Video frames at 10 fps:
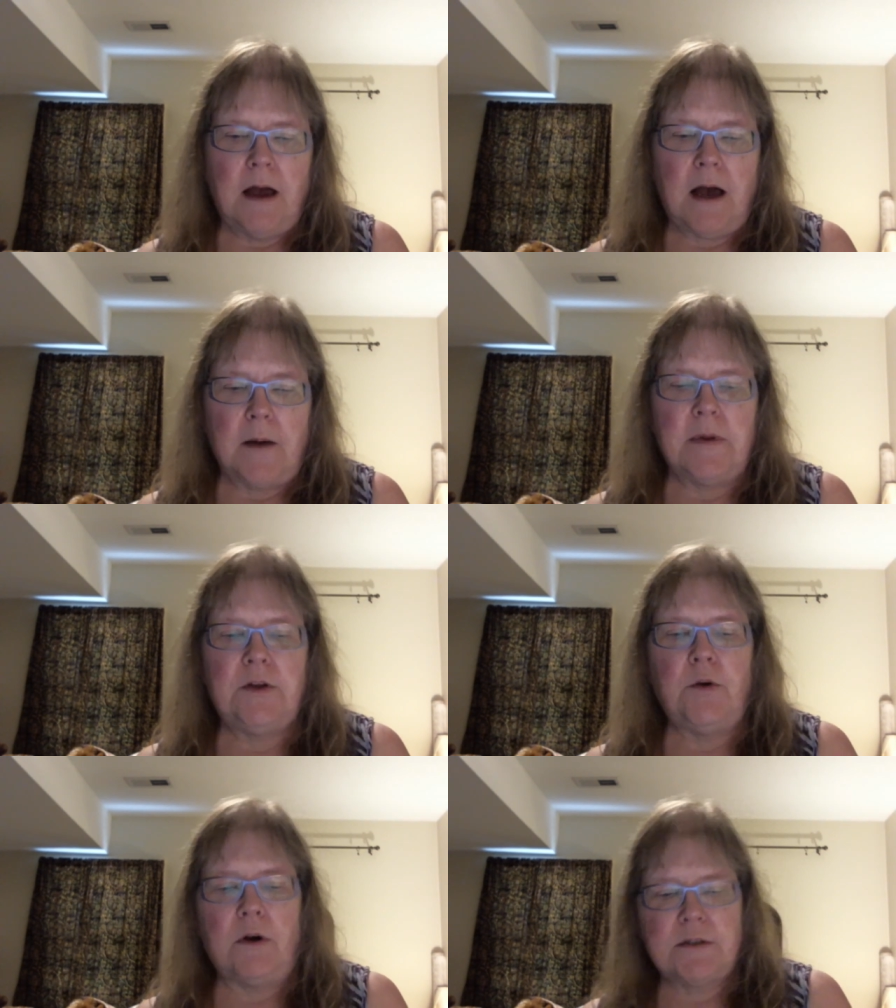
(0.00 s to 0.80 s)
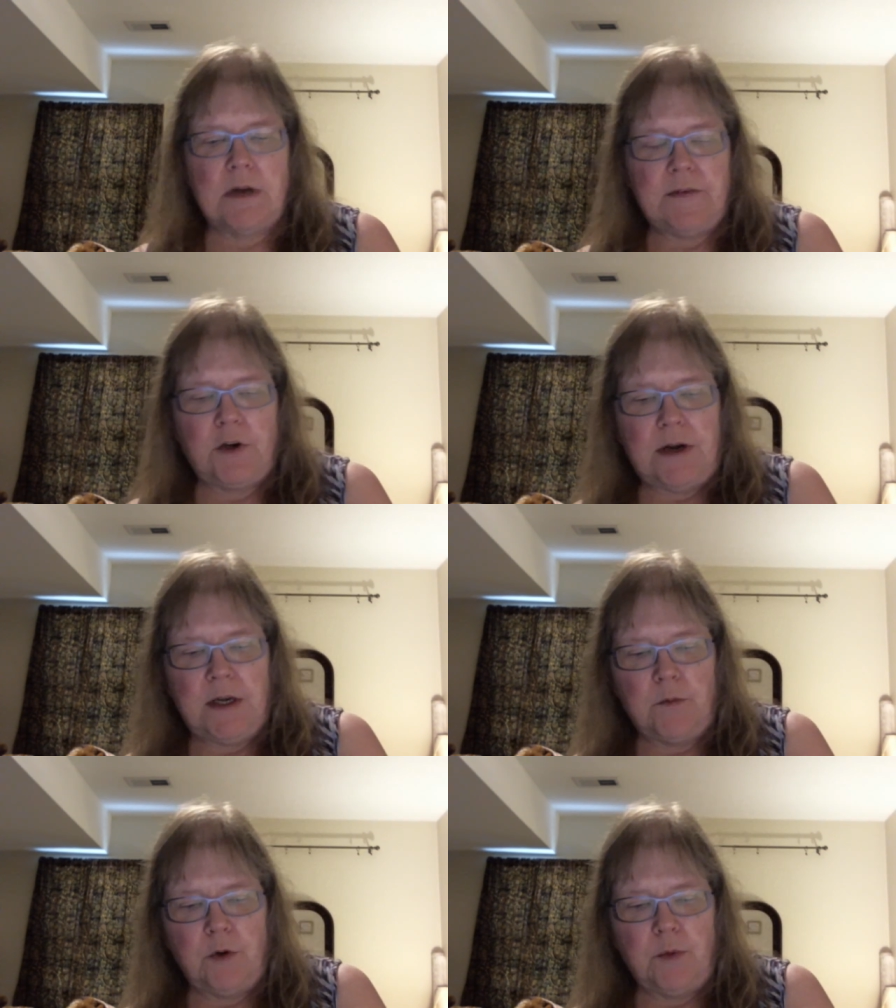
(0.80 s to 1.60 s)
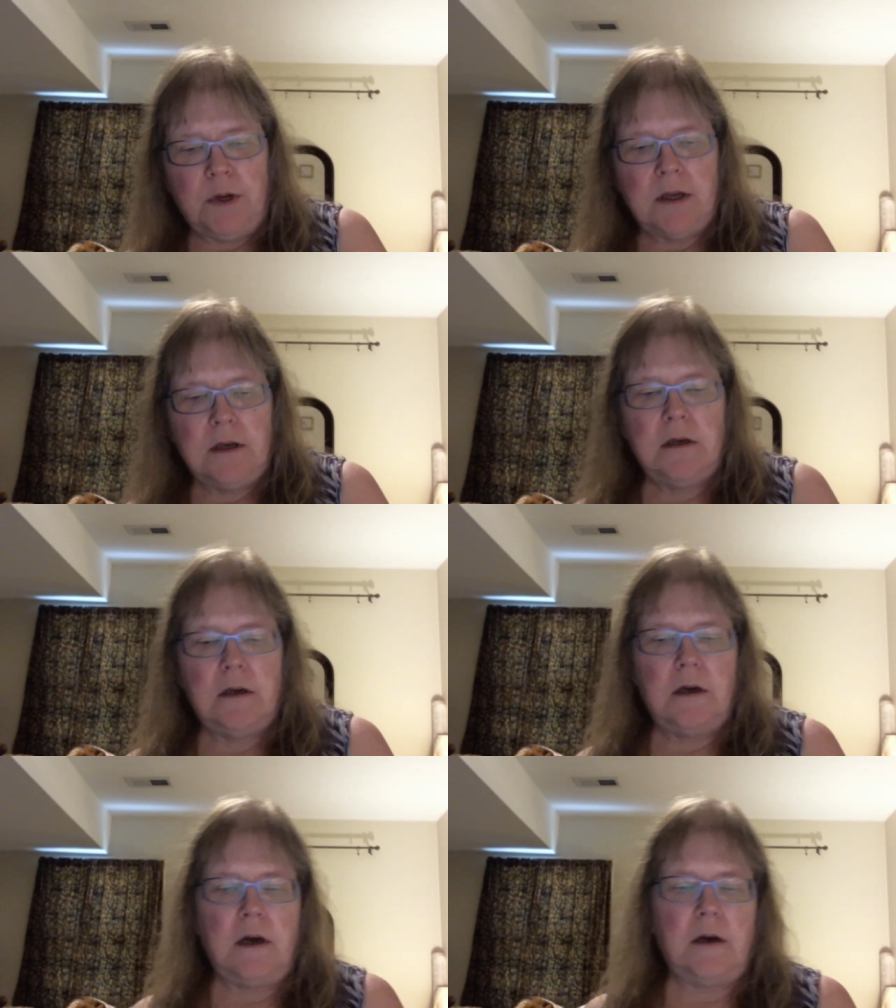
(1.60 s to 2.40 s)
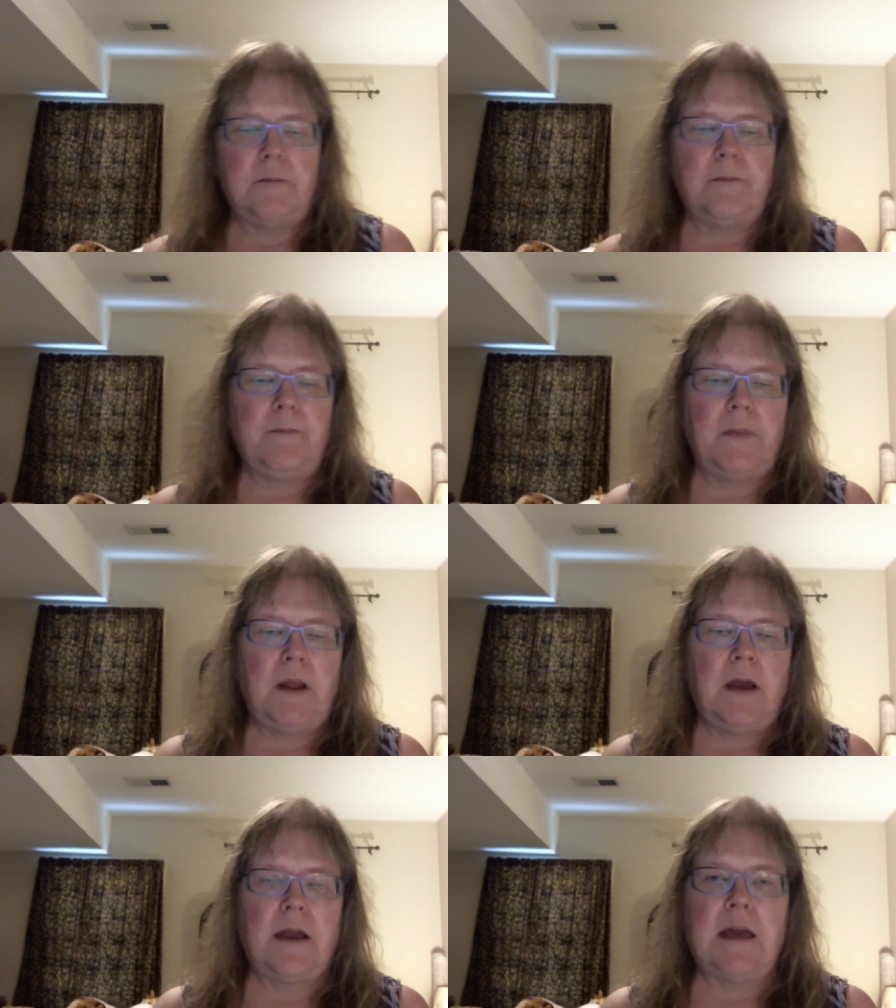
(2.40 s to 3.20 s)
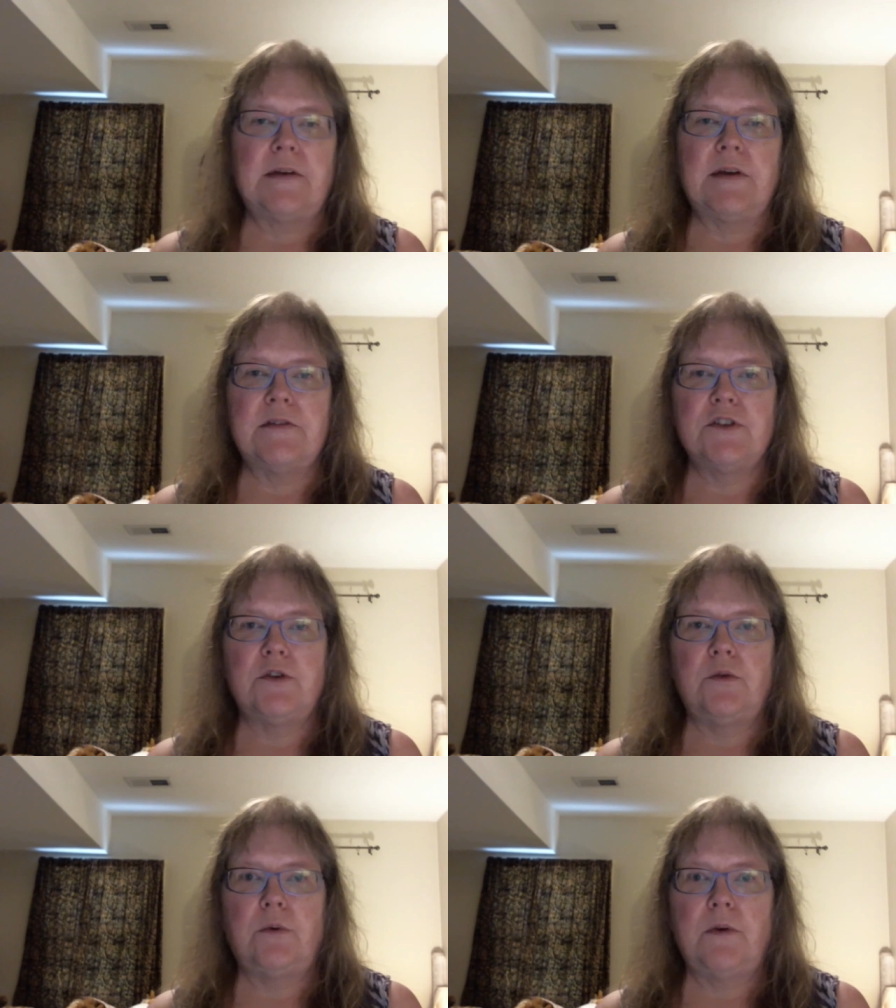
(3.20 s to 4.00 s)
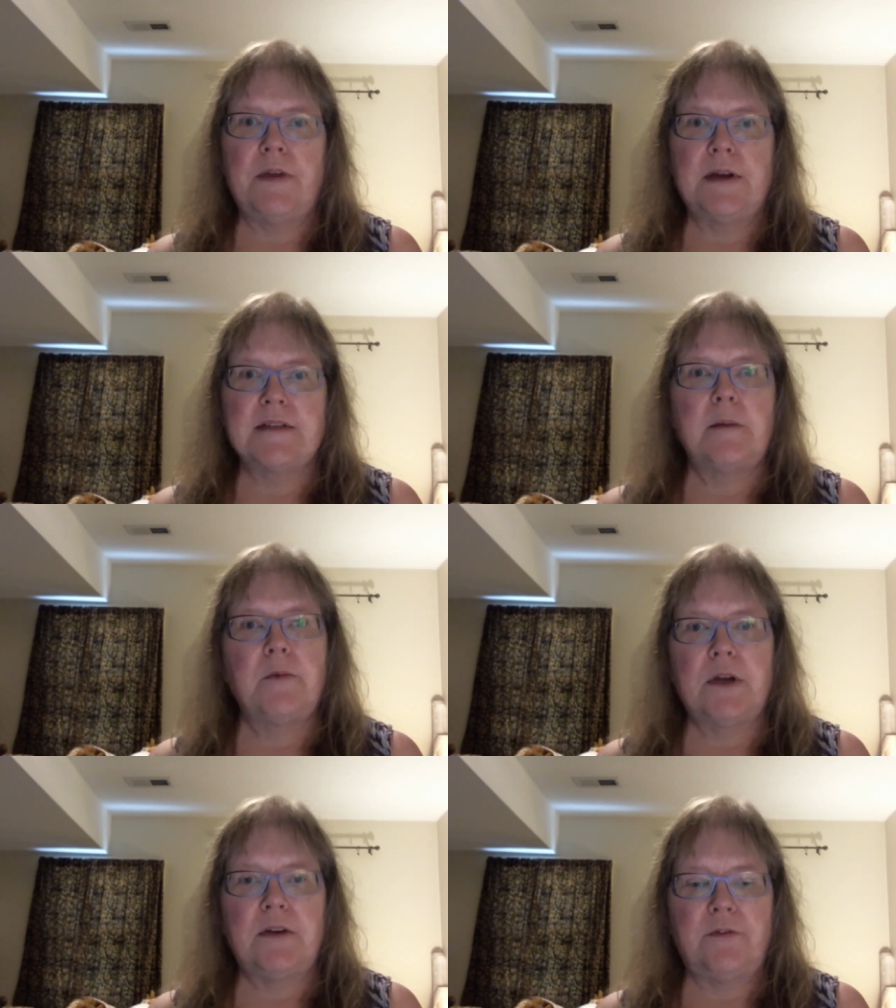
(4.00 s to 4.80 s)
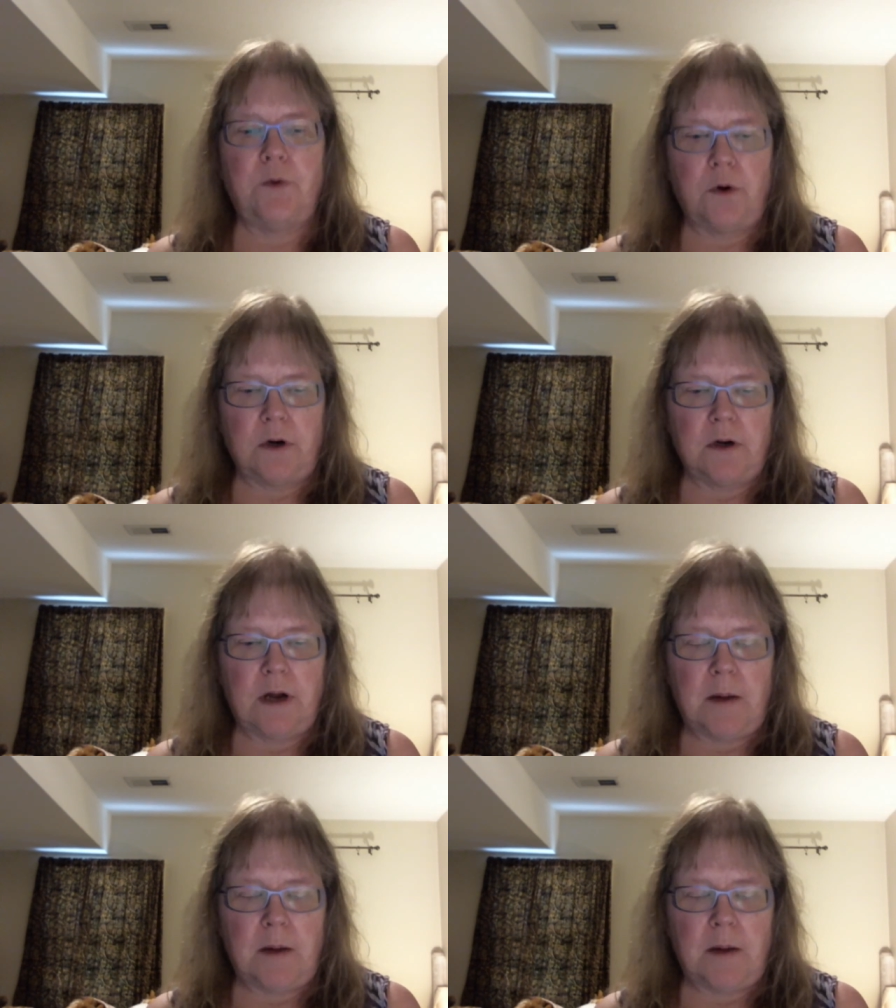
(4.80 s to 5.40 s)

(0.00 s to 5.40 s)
Um, you also have a grading rubric, um, kind of gives you things I'm looking for.